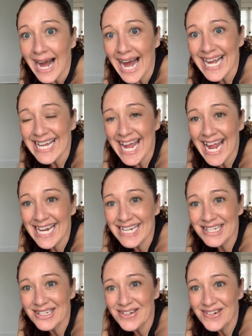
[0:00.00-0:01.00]
Hi,
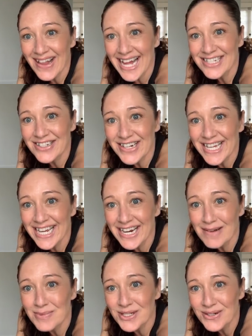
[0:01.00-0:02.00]
Candace. So glad you're here.
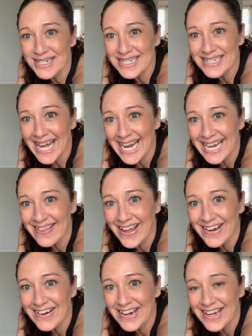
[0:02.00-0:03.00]
I'm so excited
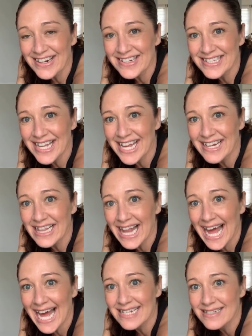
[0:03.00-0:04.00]
that you're here to take
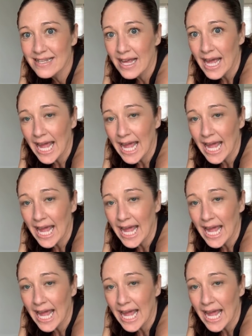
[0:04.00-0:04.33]
class.